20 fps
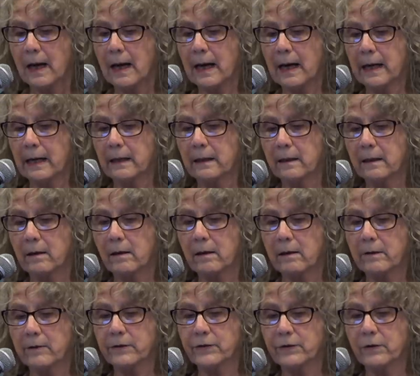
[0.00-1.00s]
And
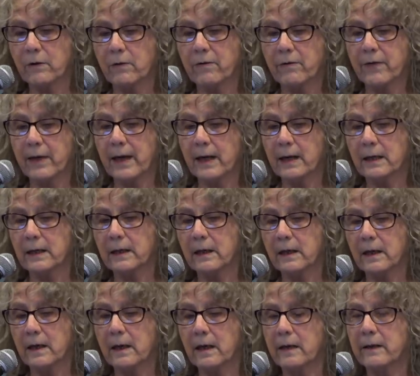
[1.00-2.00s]
so
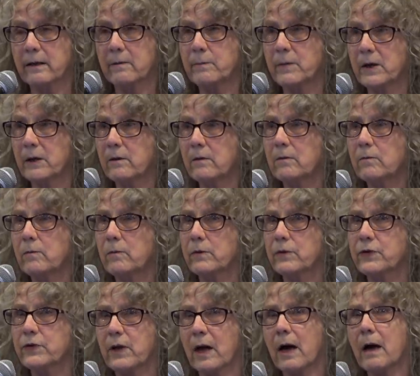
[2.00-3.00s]
then in the middle, we'll
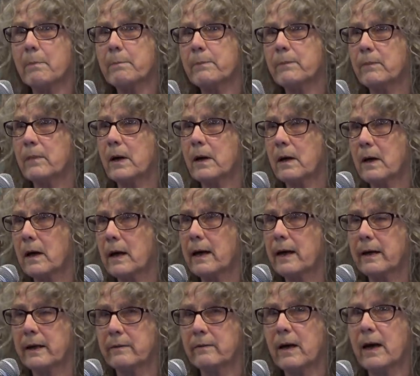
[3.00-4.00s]
stop uh,
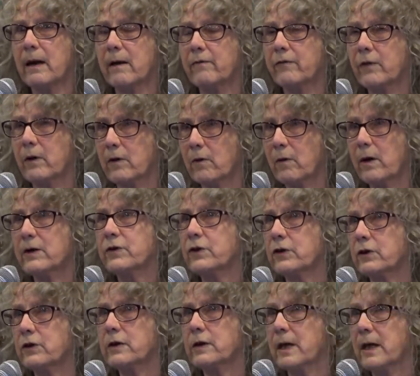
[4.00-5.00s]
and have
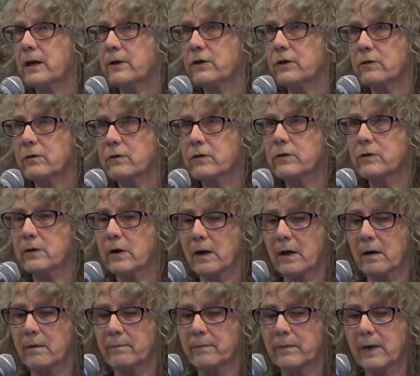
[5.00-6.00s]
questions and answers,
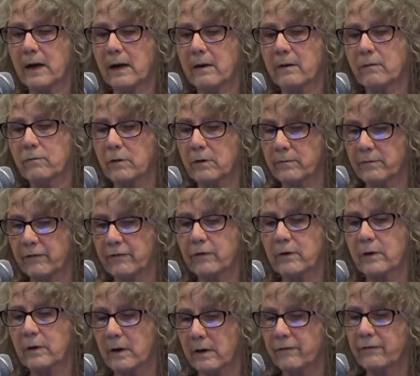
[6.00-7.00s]
um, room
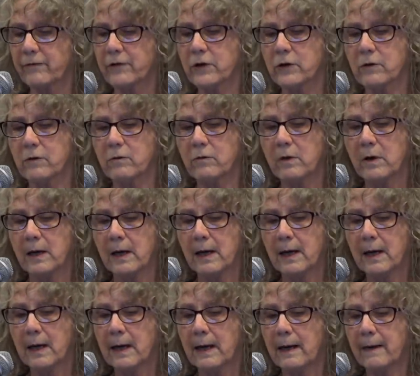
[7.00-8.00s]
for a few.
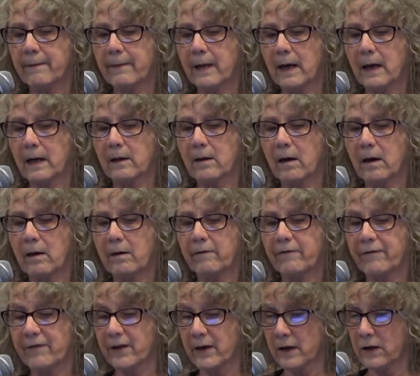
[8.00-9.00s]
And then I'll
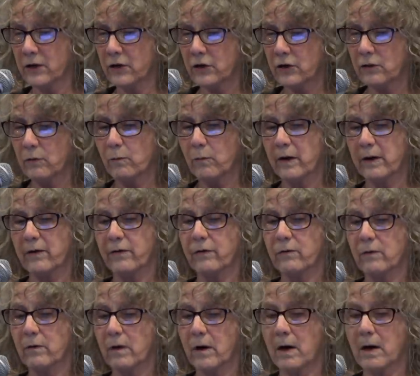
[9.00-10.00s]
finish
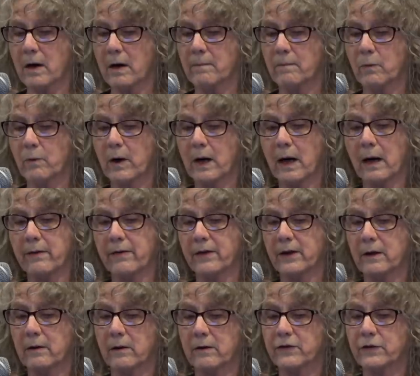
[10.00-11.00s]
with um, what I
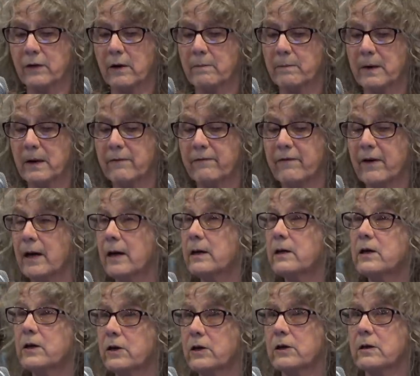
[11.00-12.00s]
think are some
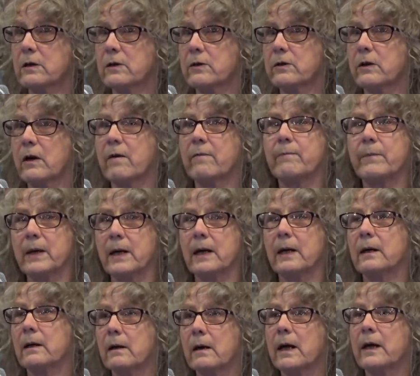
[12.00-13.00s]
advantages of
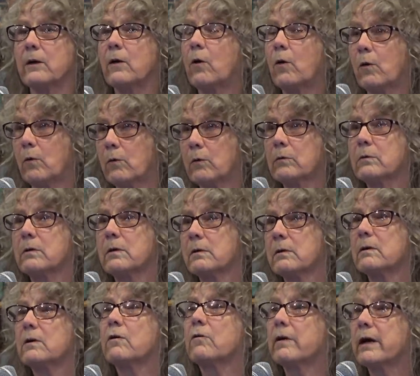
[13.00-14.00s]
being an old
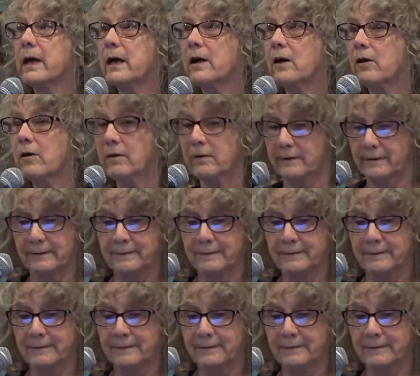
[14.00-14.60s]
creator.